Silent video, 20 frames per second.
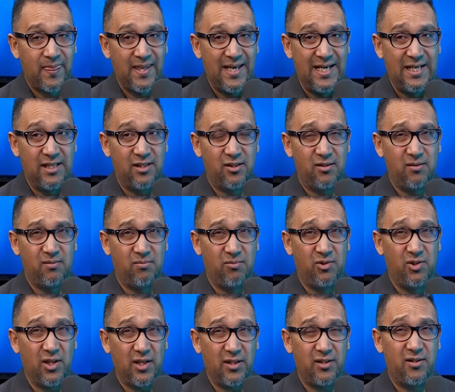in
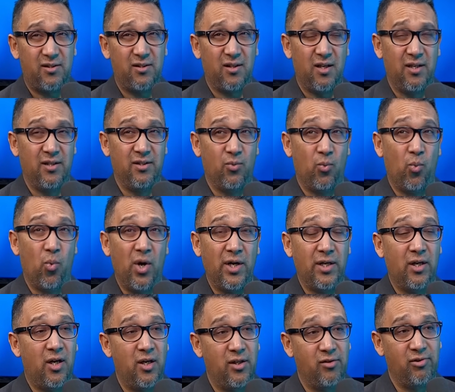just under
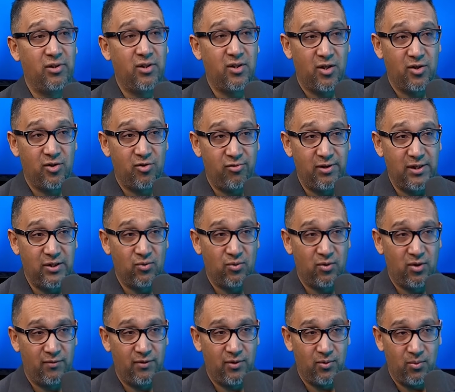100 countries all
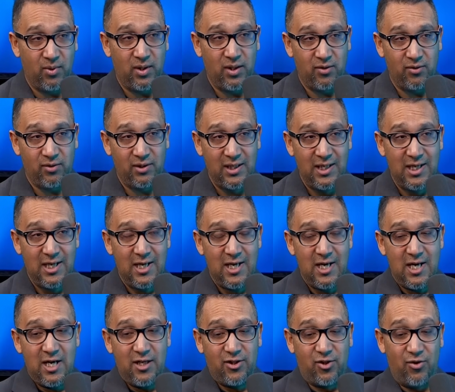over the world.
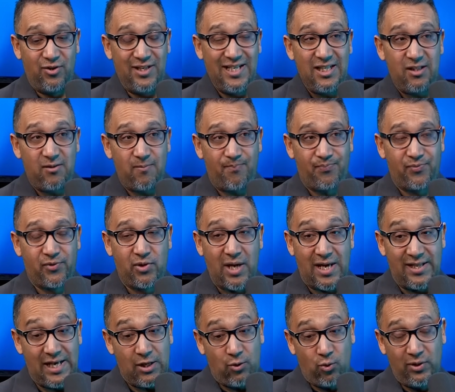So
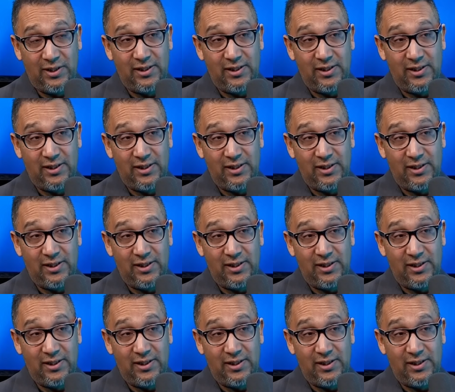they're all